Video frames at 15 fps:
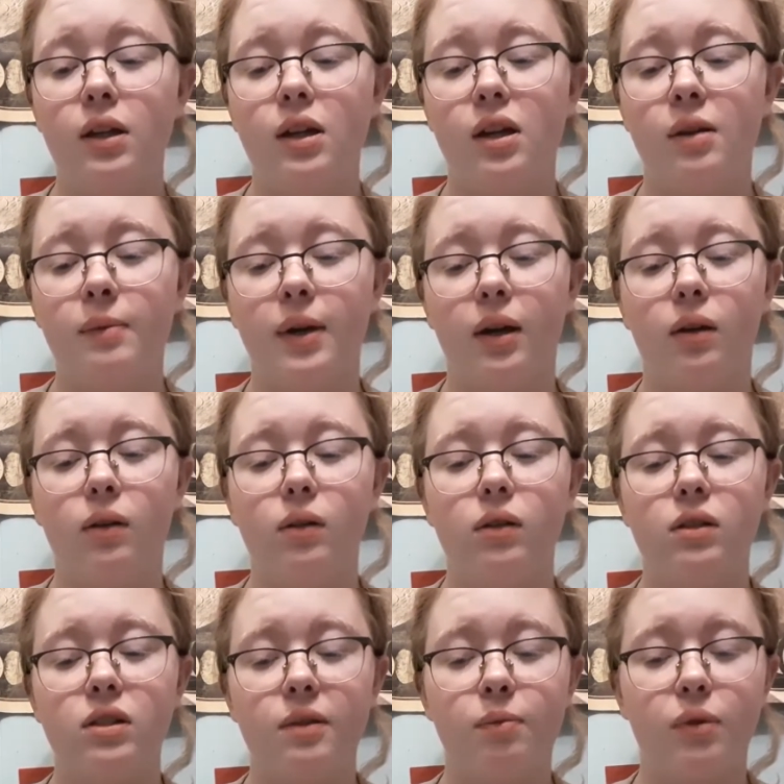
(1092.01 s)
about
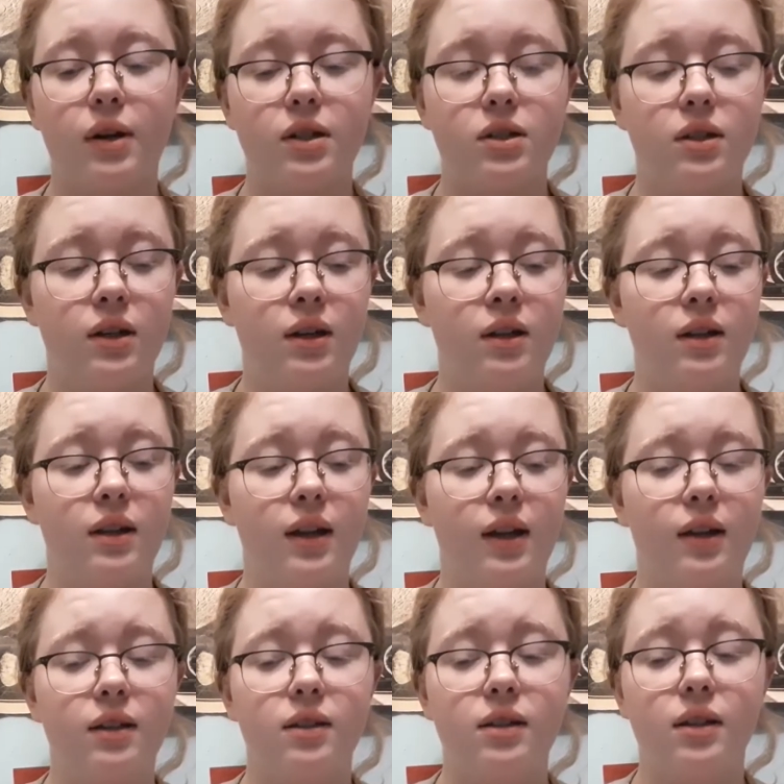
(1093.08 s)
depression and
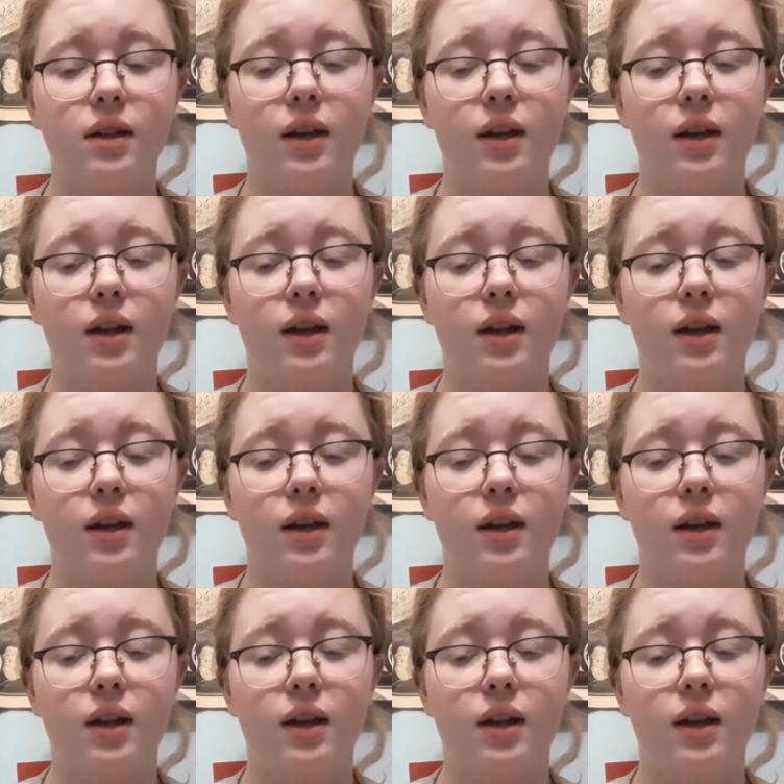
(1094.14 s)
things,